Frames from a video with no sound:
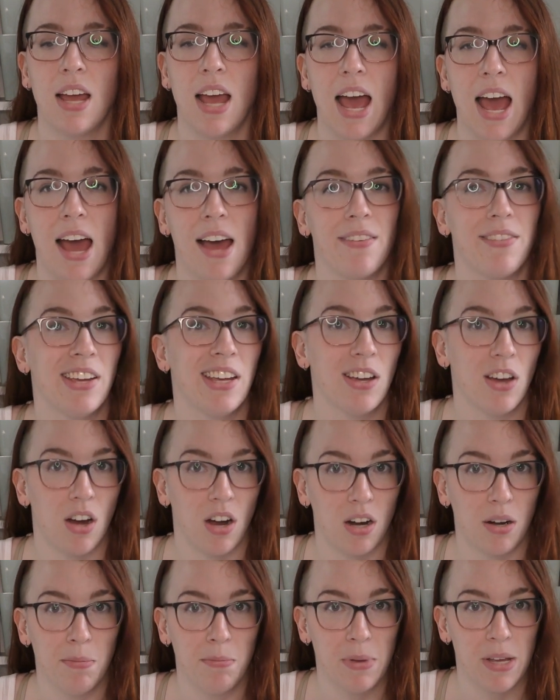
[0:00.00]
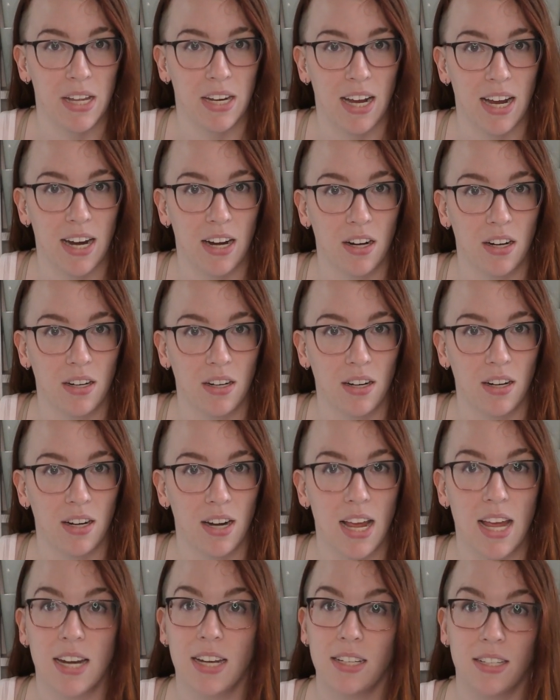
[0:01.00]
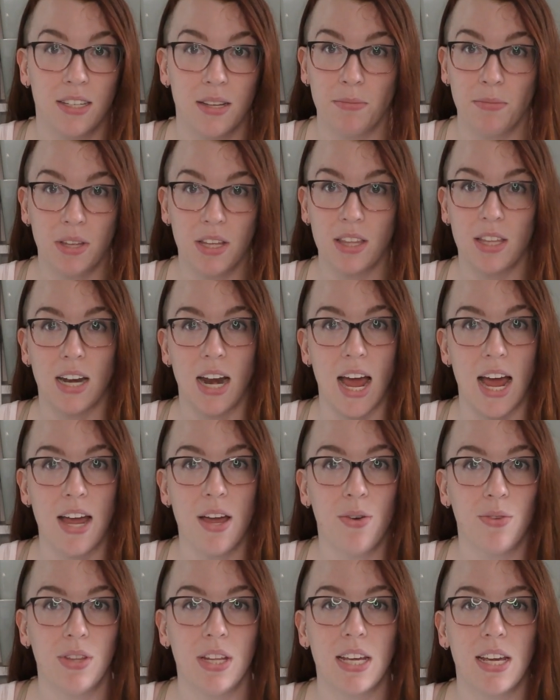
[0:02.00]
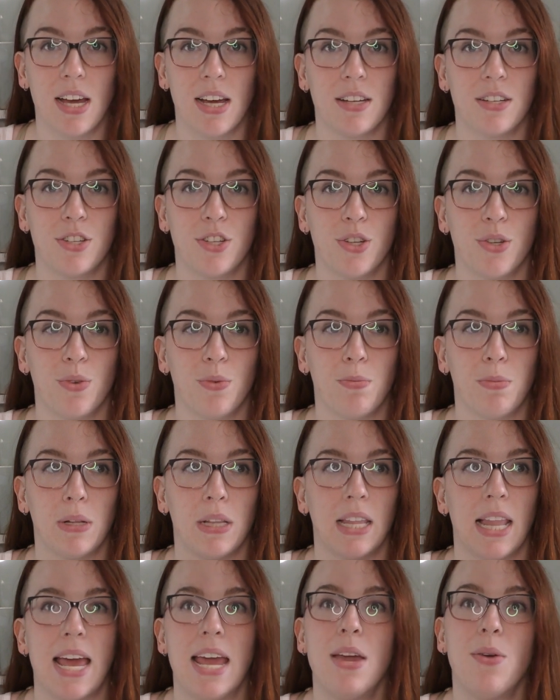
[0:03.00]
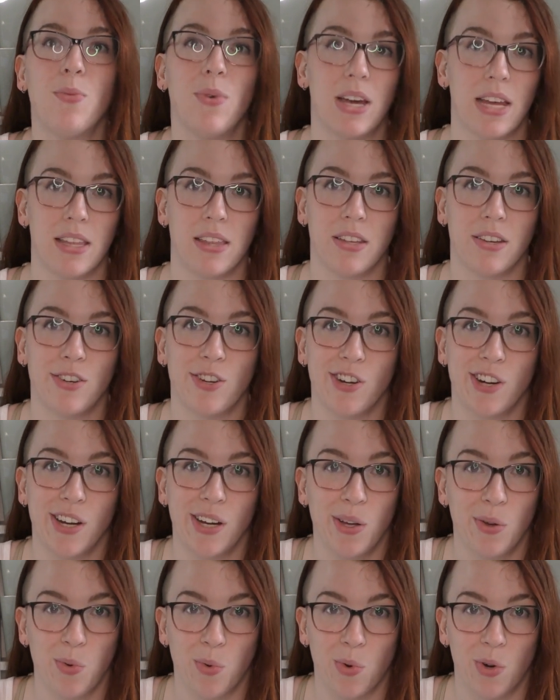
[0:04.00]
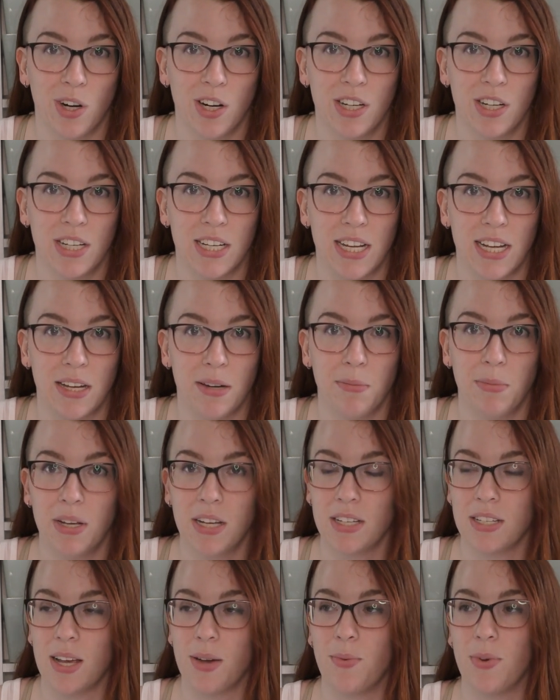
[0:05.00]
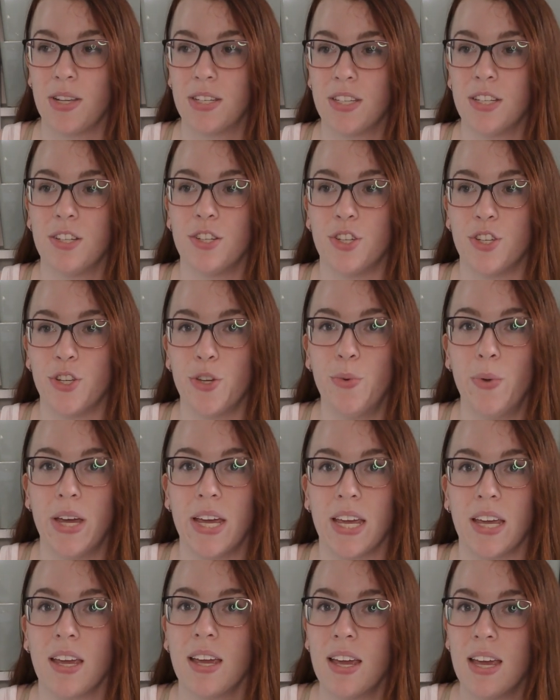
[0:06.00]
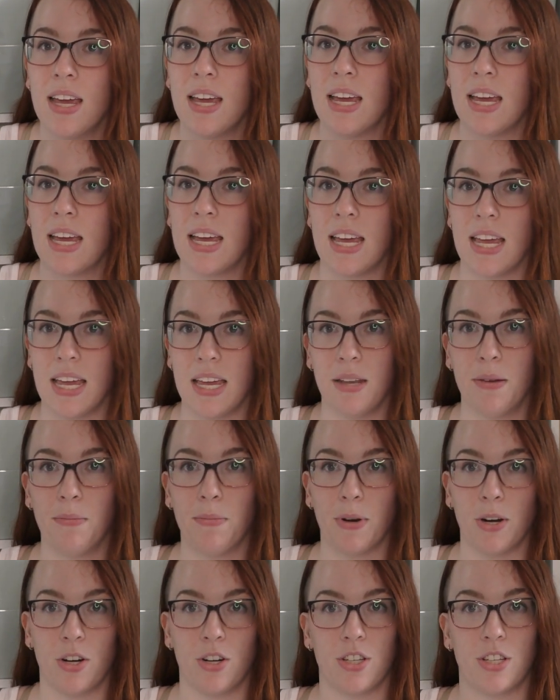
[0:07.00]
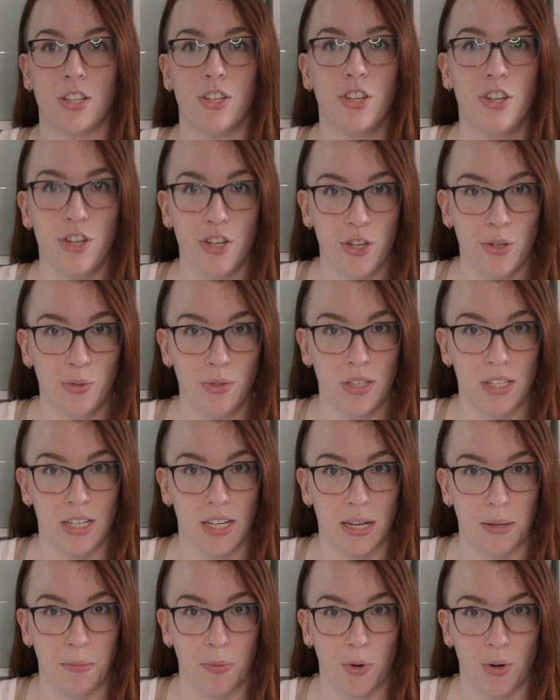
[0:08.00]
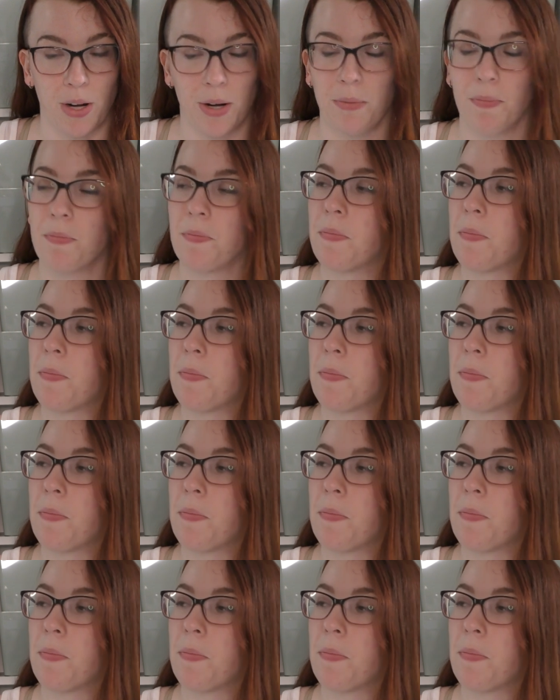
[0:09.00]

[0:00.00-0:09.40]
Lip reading: having armpit hair. And it's something that I only got to play with during quarantine because I wasn't doing in-person shoots anymore.